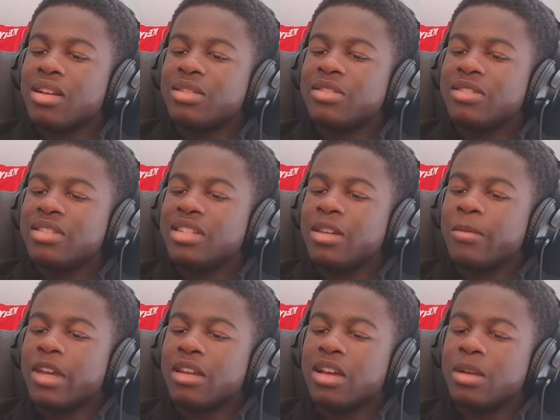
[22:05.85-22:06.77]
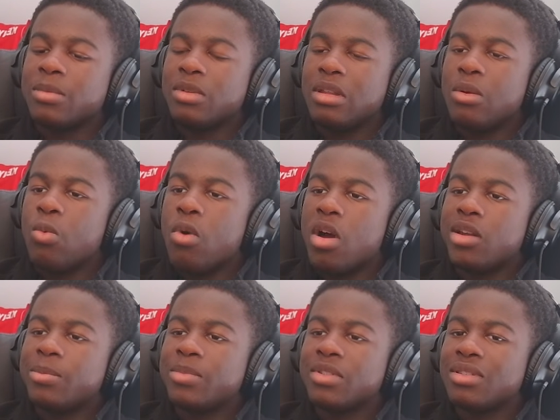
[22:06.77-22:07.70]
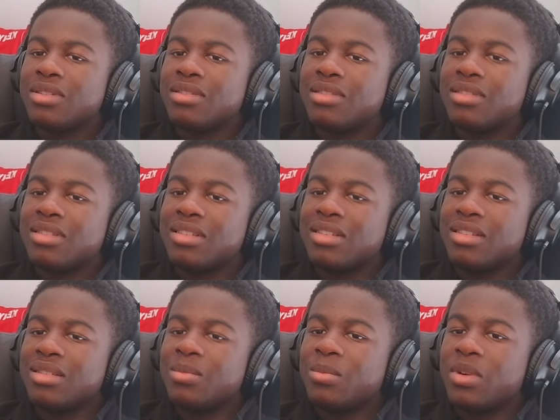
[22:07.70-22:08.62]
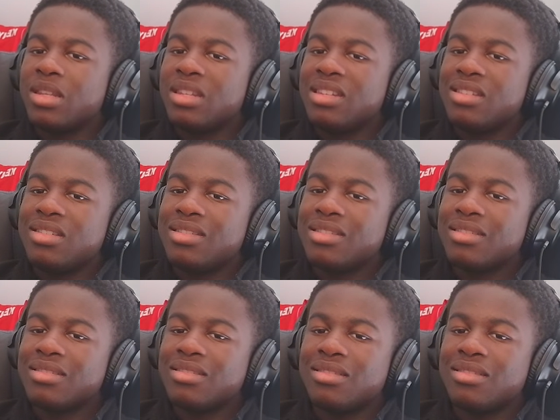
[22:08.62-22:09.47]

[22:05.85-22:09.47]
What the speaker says: as you can see, I'm getting absolutely walloped by these